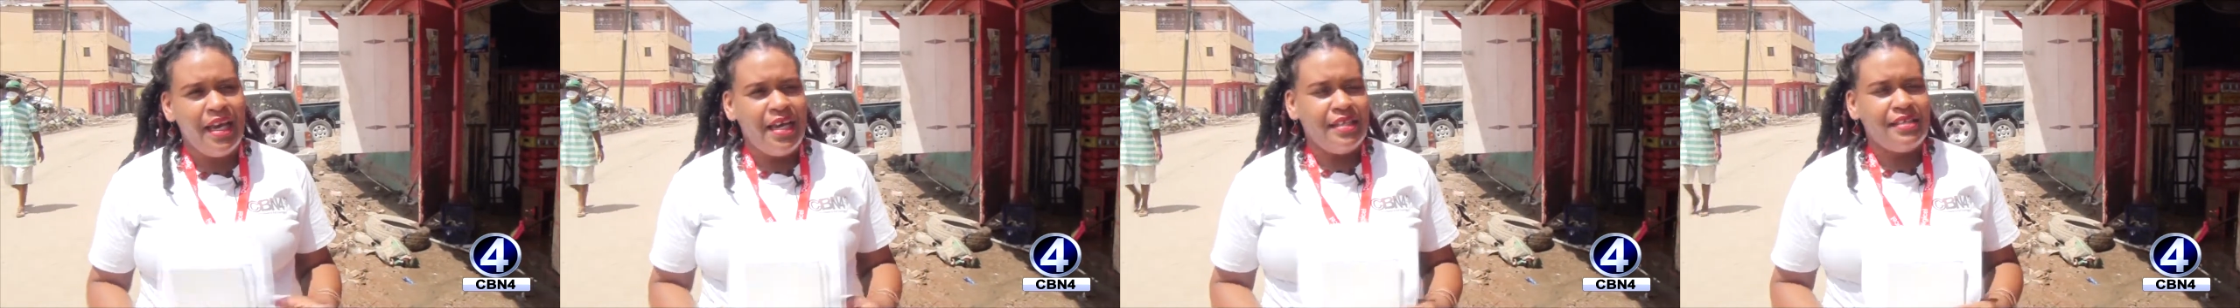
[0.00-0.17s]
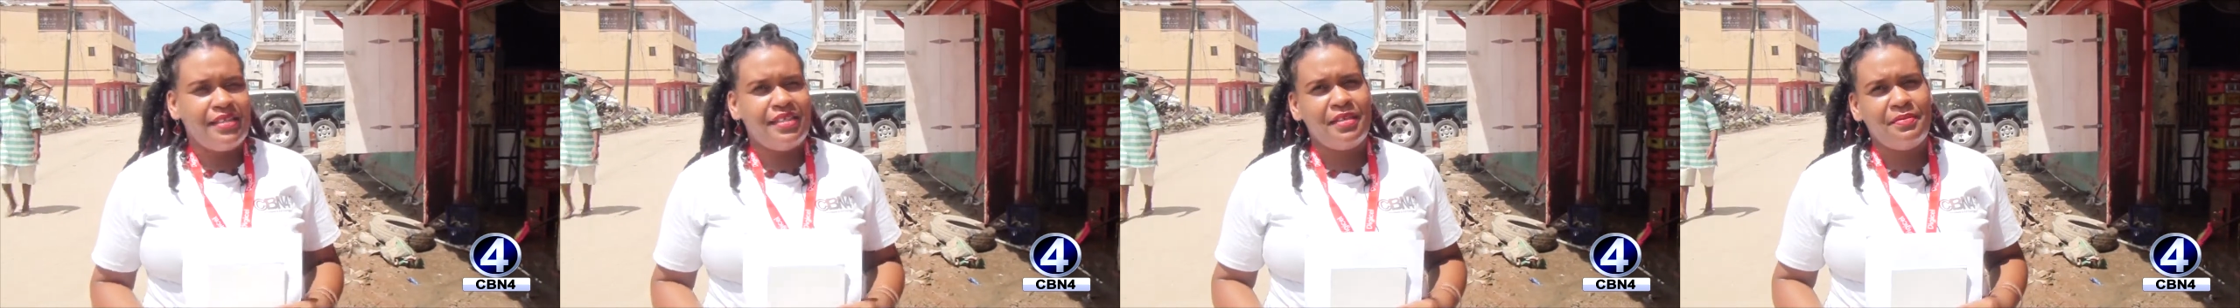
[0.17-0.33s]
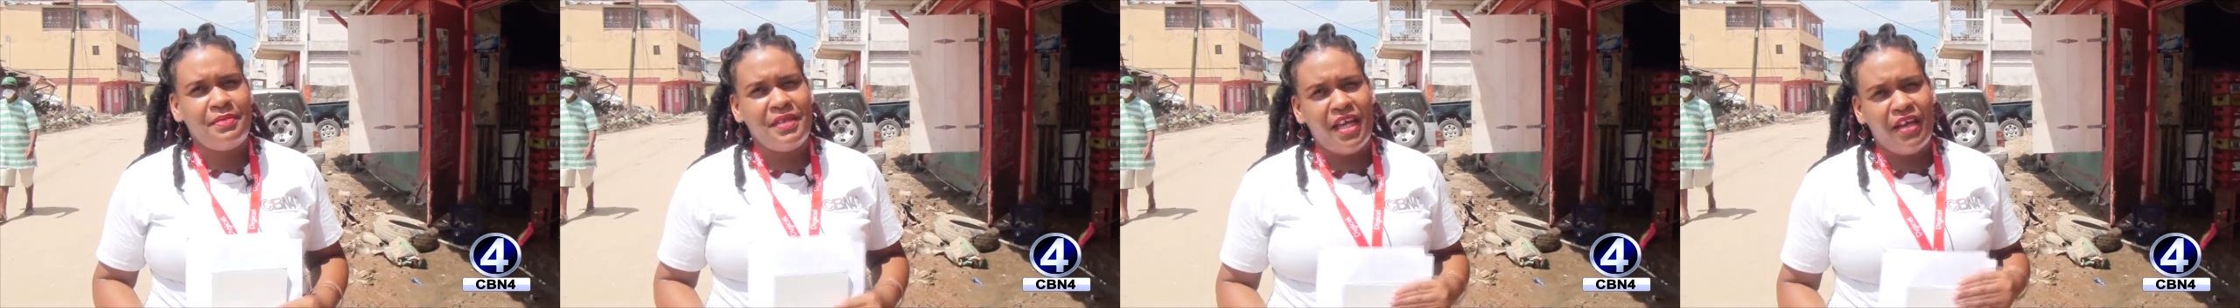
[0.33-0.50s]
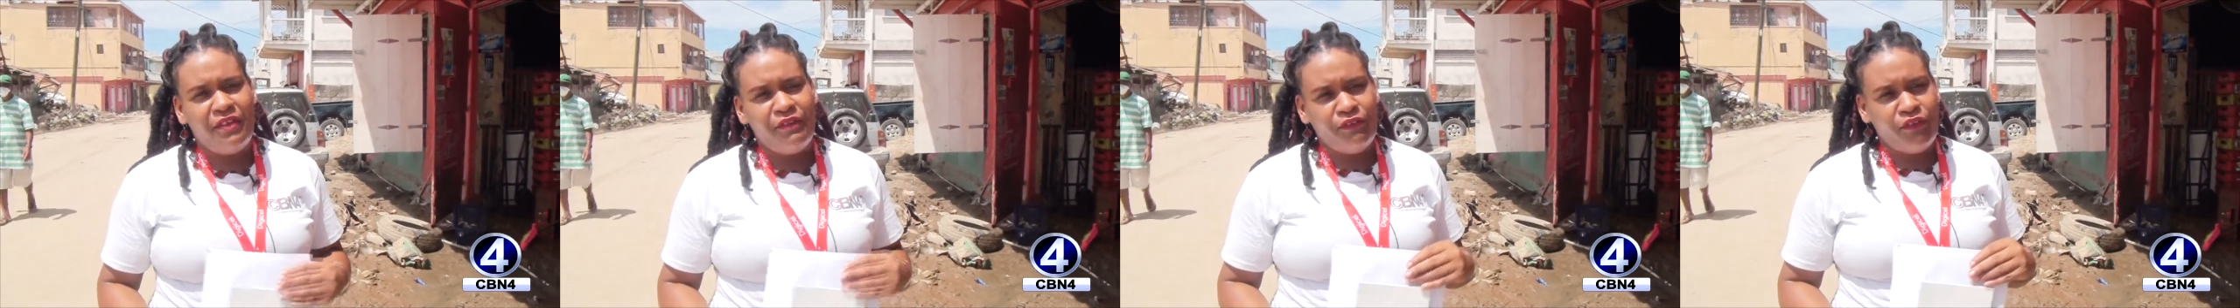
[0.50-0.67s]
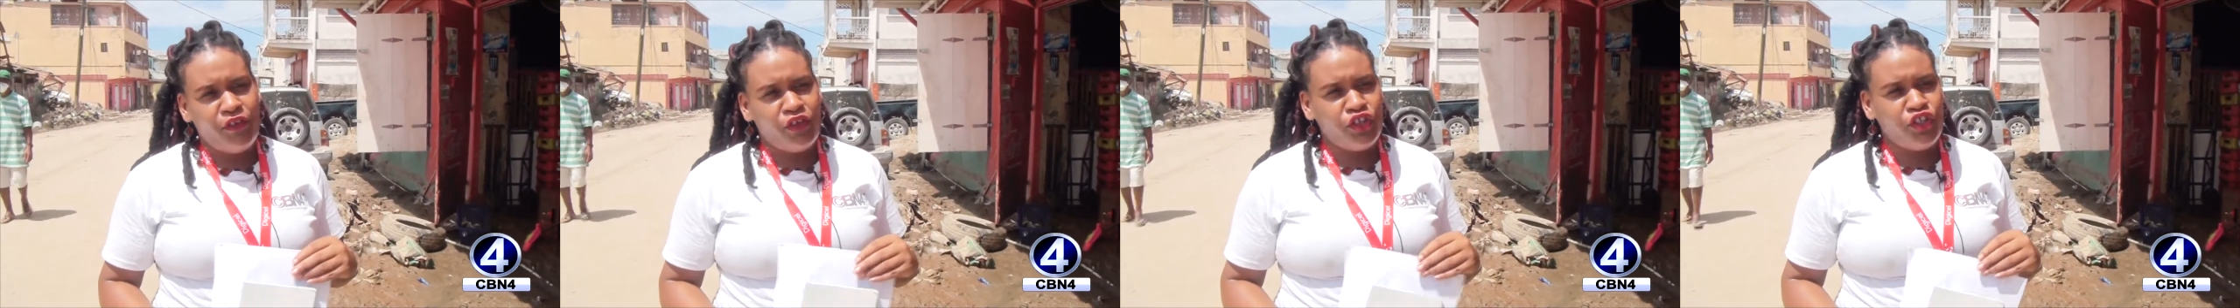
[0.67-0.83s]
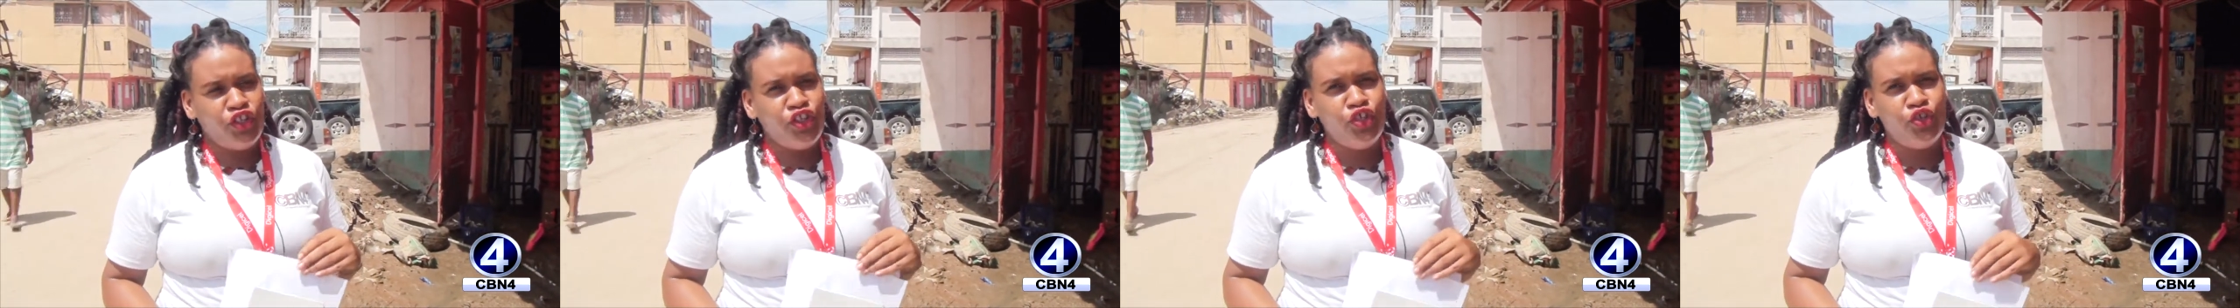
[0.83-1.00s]

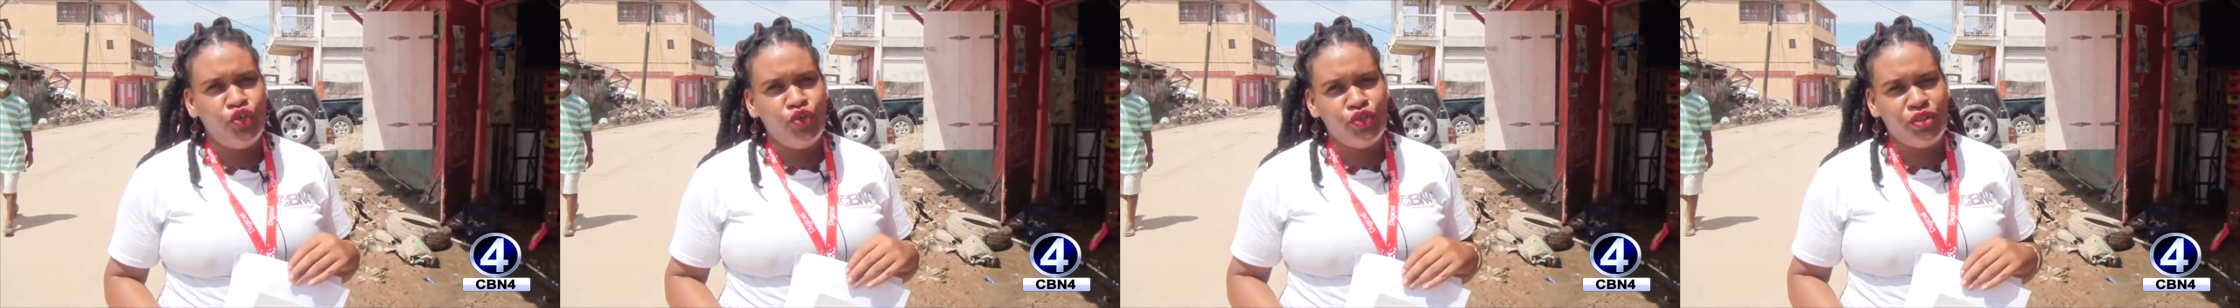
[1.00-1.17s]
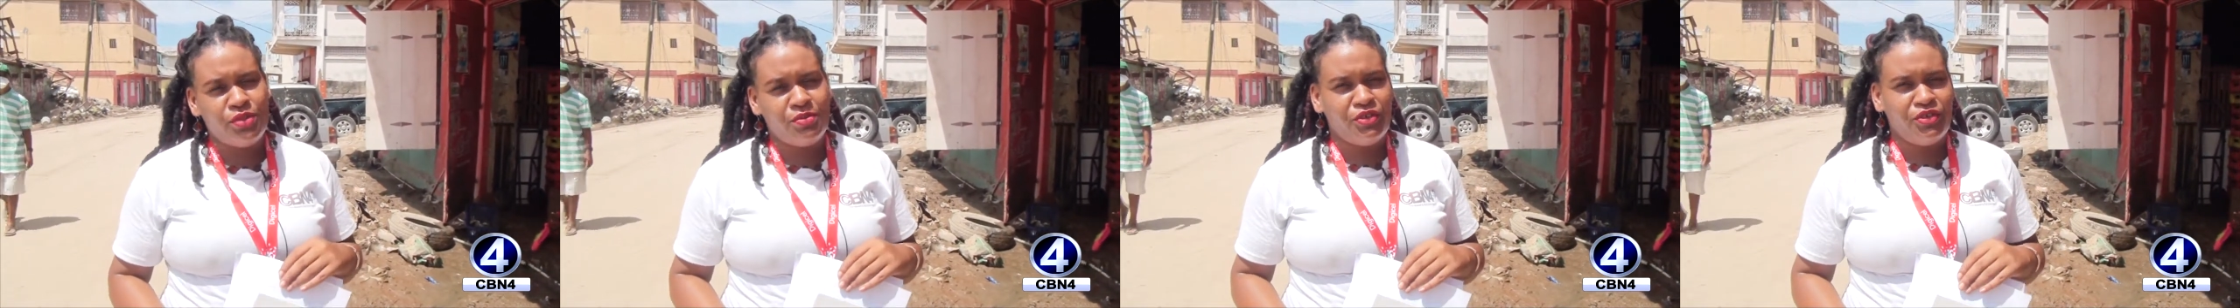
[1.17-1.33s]
CBN4 News,